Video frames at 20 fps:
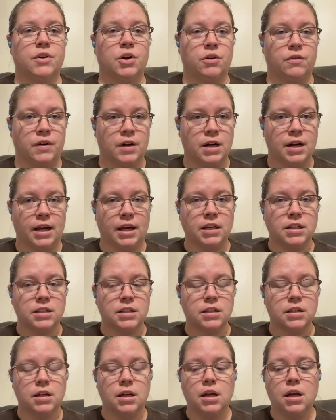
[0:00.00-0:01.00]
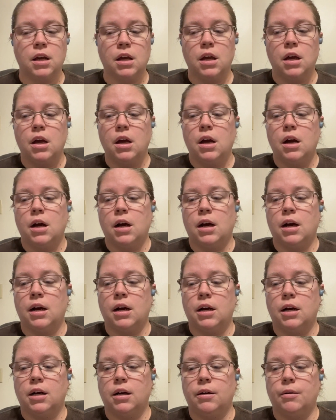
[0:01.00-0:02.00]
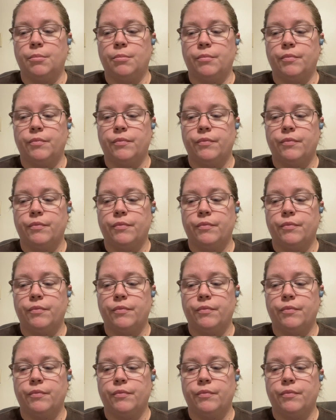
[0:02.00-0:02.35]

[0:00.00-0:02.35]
overnight. And